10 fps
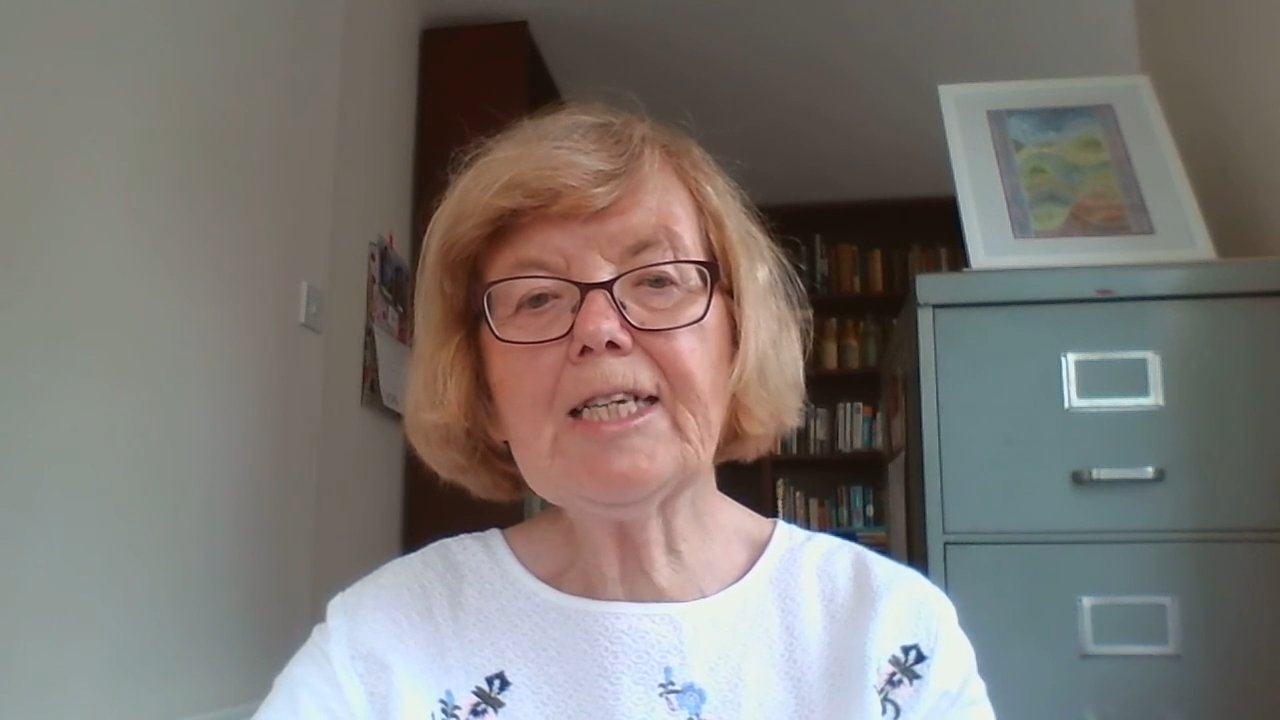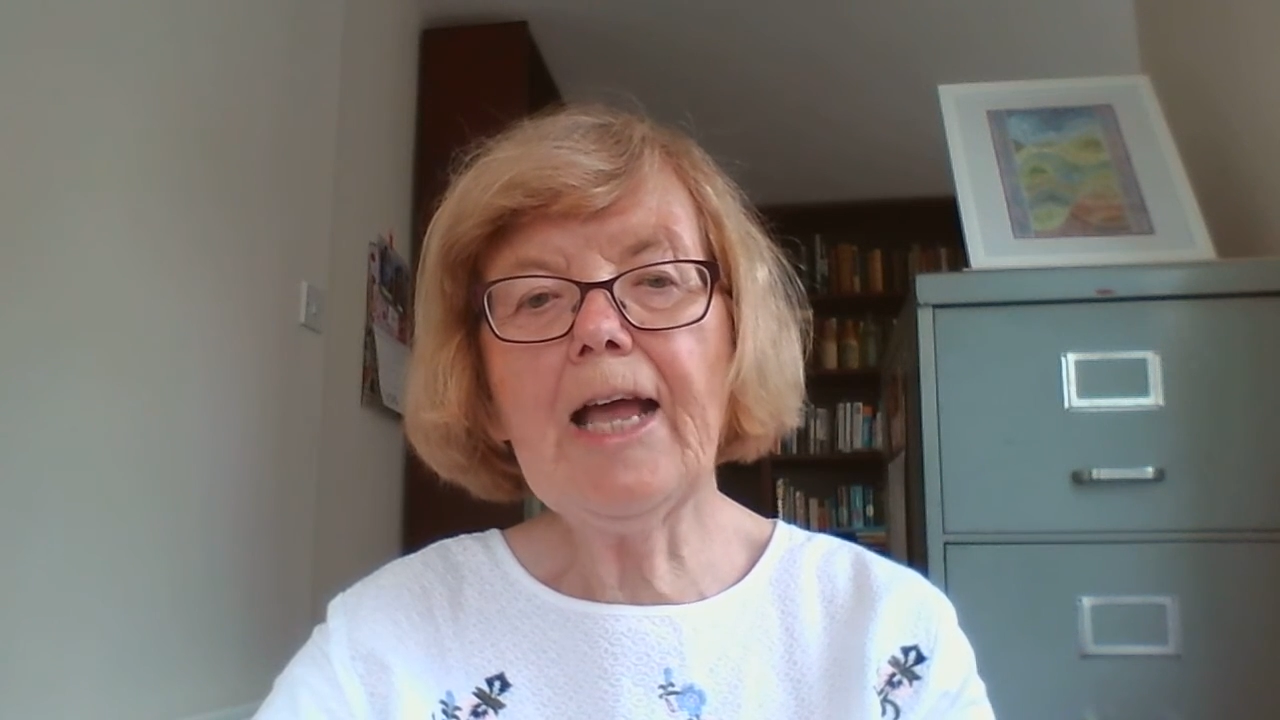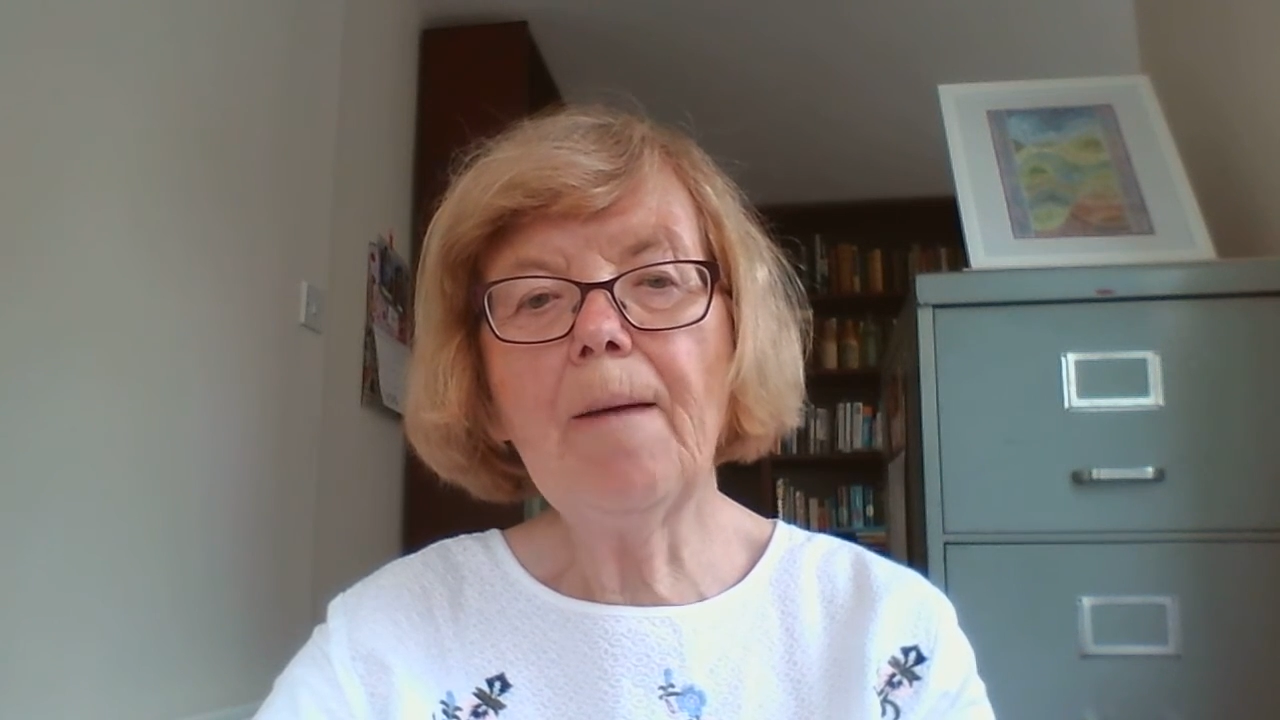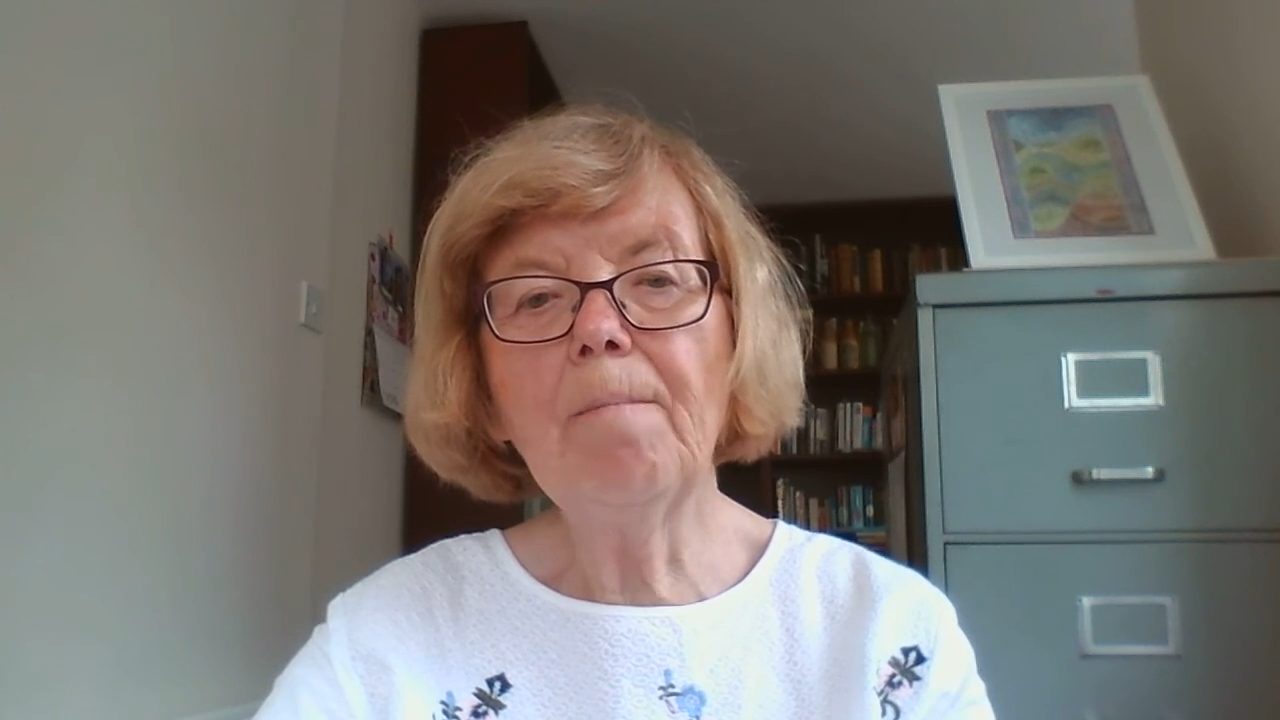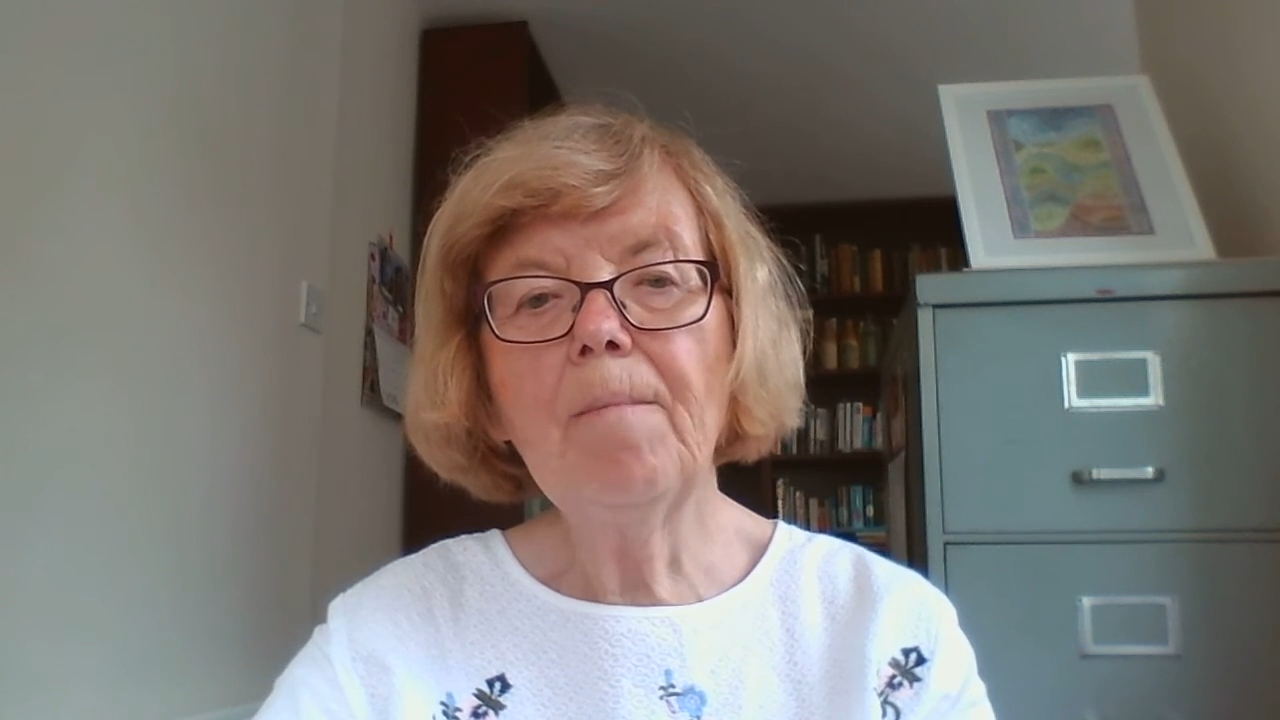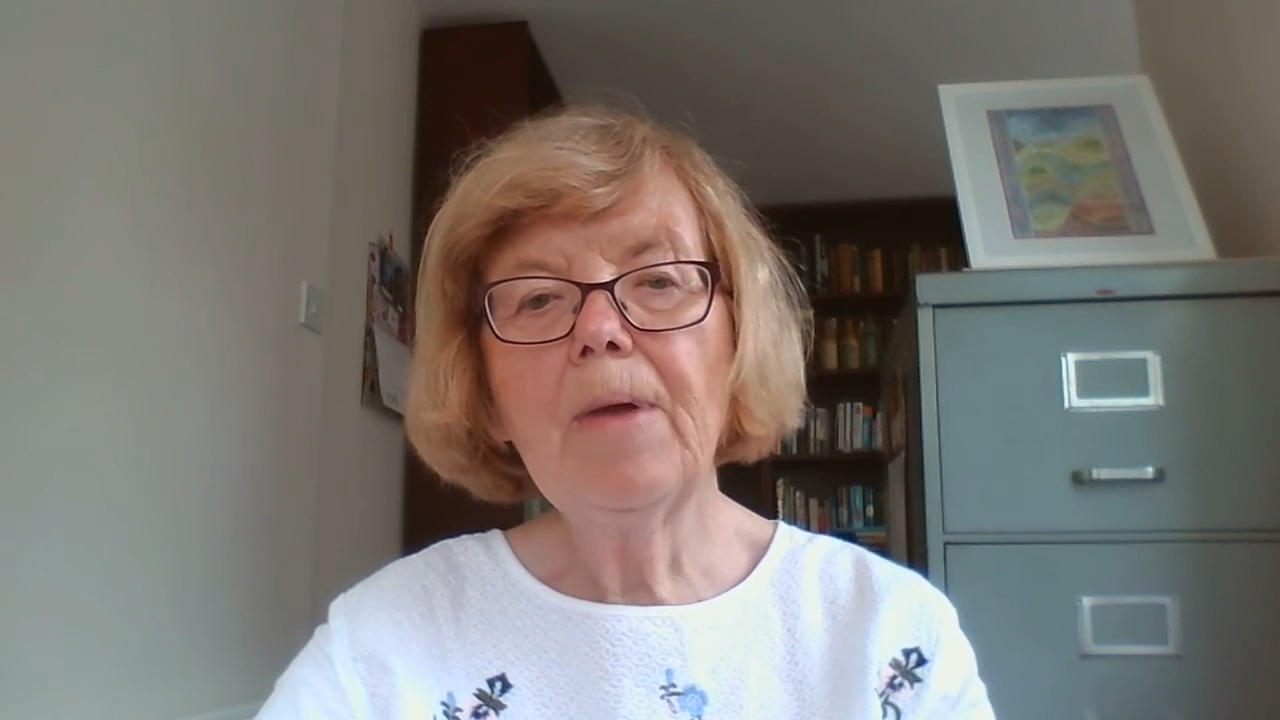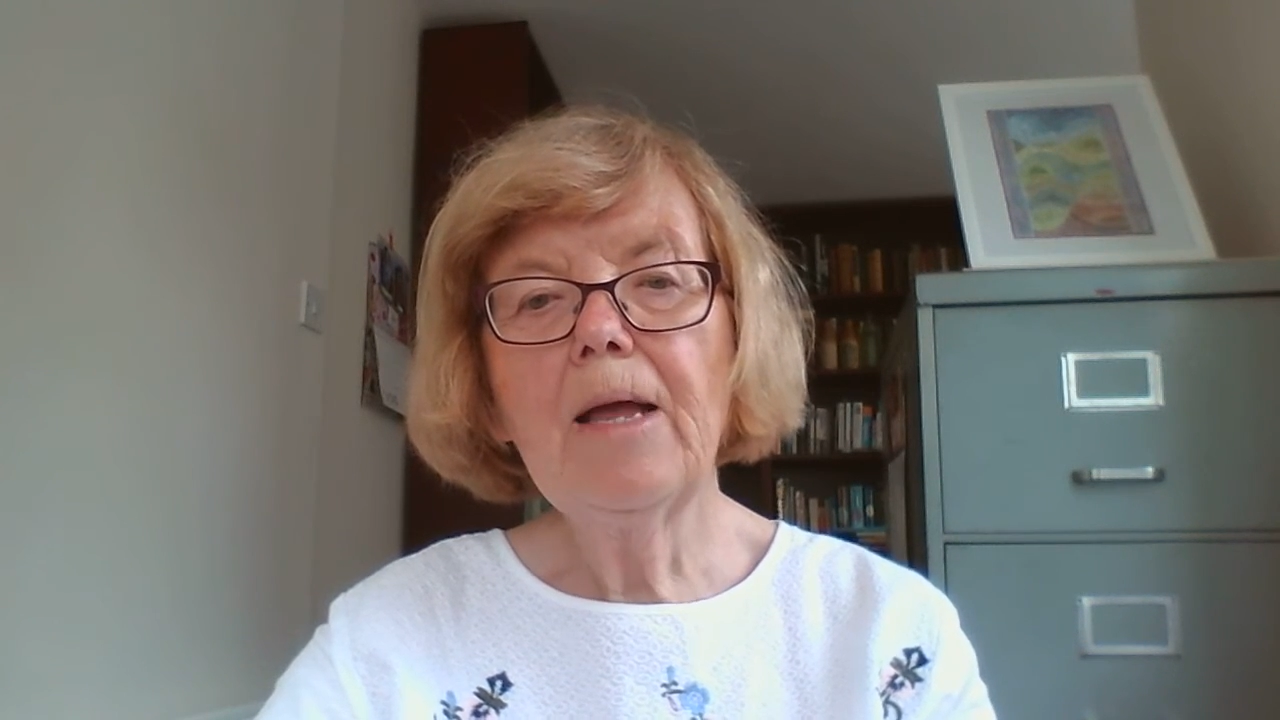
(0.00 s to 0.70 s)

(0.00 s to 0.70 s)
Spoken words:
to him,